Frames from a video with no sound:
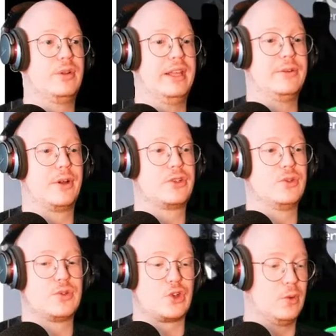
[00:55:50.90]
called
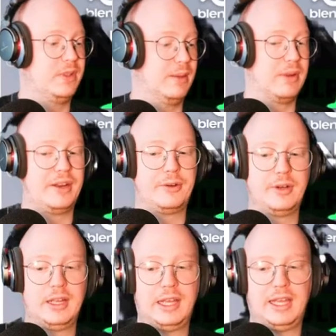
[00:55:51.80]
Introduction to Sculpting in
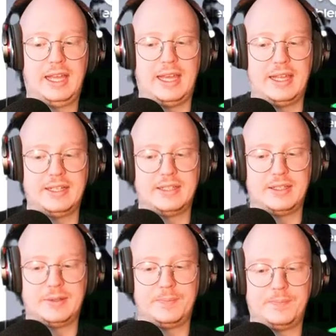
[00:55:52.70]
Blender, and
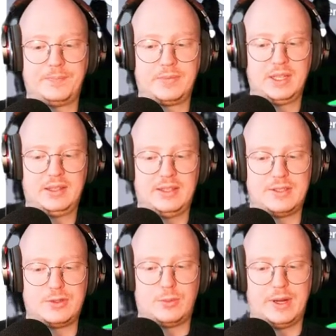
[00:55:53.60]
um,
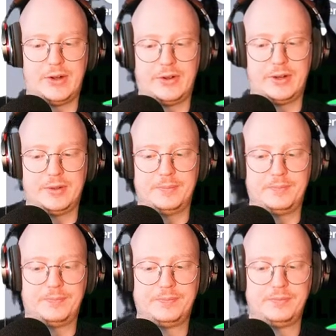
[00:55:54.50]
this is where
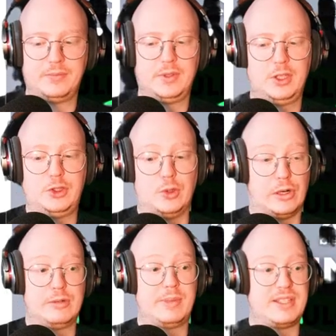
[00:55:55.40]
um, you
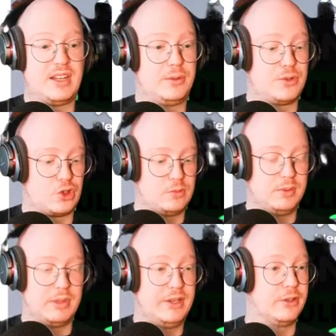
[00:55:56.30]
learn basically how to sculpt
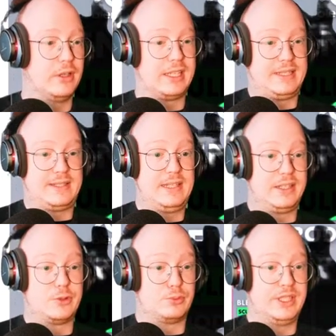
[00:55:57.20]
in Blender. Like, it's still
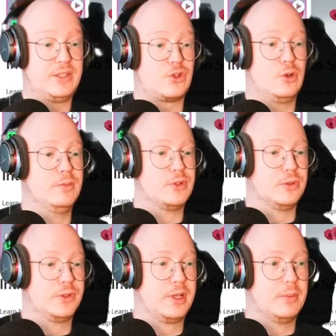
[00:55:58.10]
a great sculpting
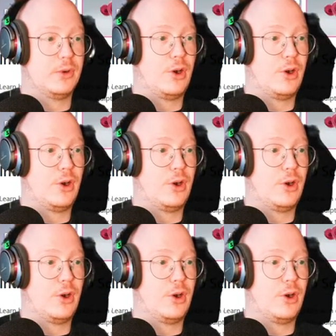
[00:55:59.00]
tool, don't get me